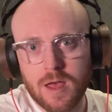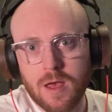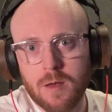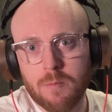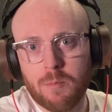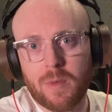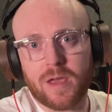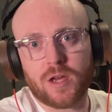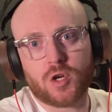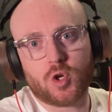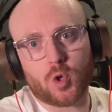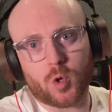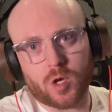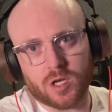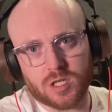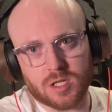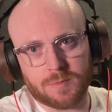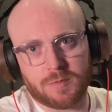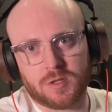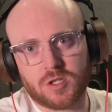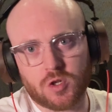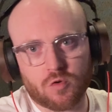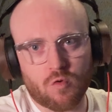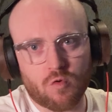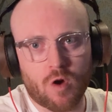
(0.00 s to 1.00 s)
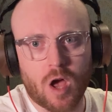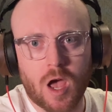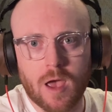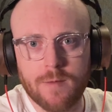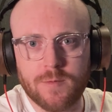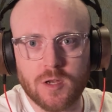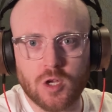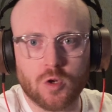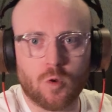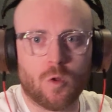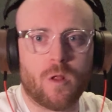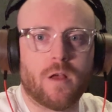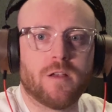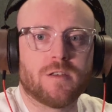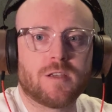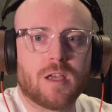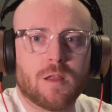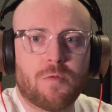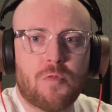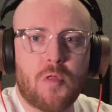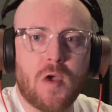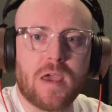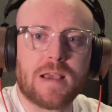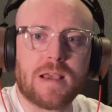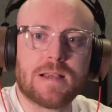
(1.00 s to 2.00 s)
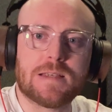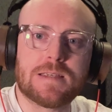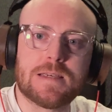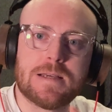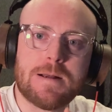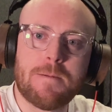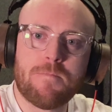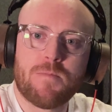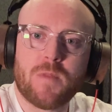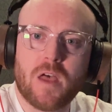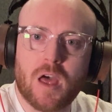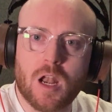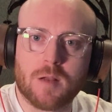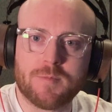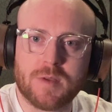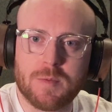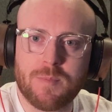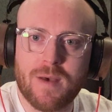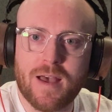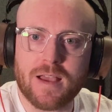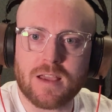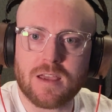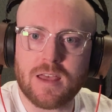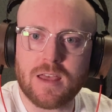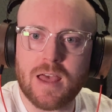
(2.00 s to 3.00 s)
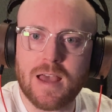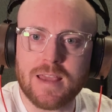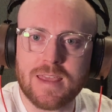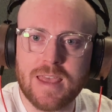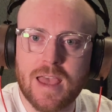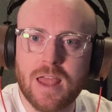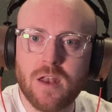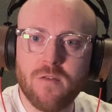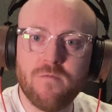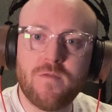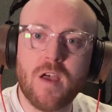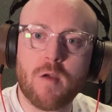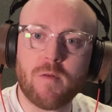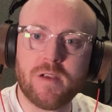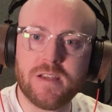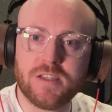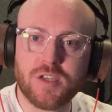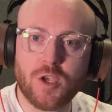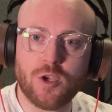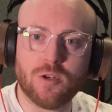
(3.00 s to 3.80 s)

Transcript: Make sure you're subscribed and all those good things. And I'll be back again very soon.